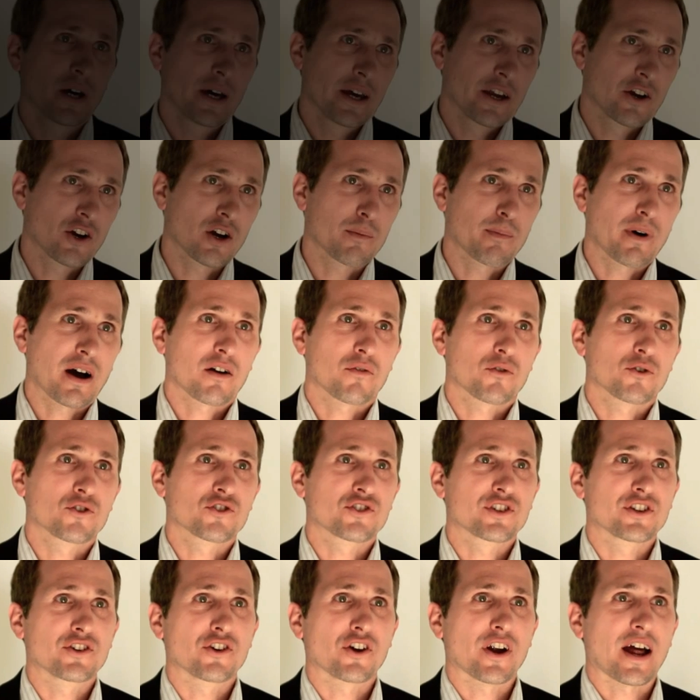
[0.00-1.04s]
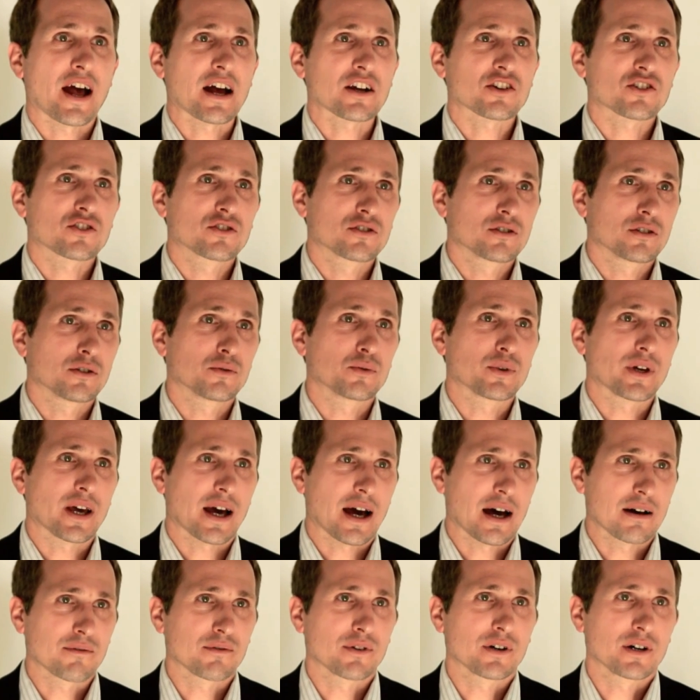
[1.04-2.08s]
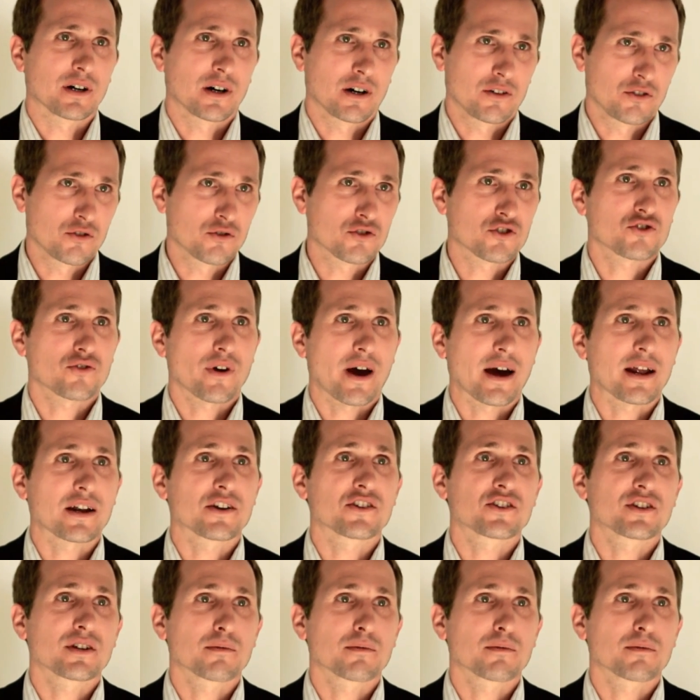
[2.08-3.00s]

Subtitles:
Here at Bioversity International we have a new strategy,